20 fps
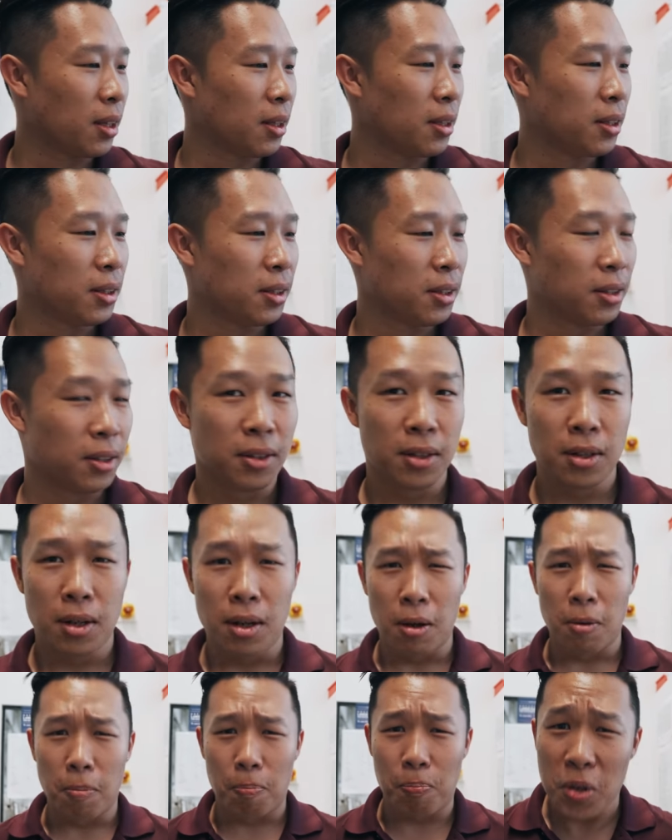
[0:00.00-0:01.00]
What time is it, Sean?
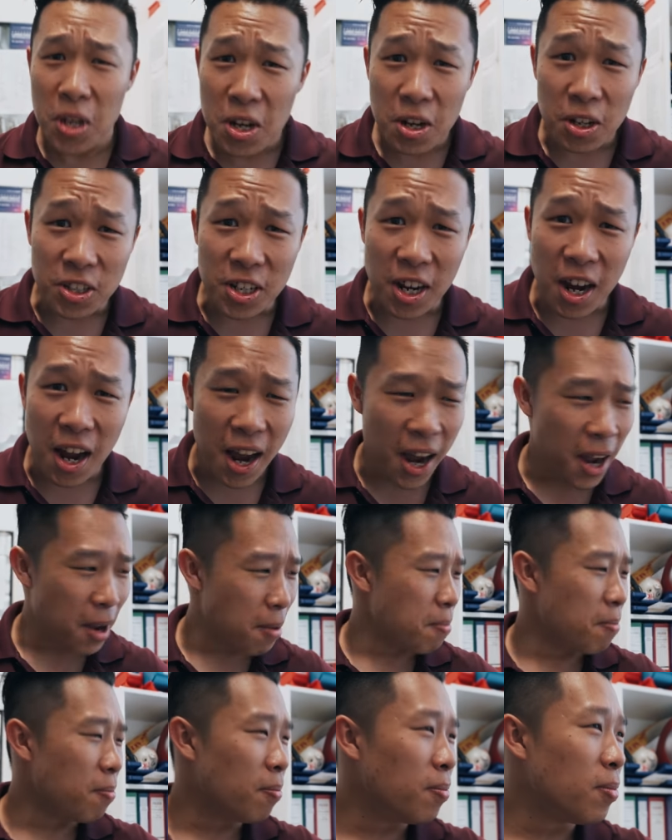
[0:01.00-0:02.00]
Beer time.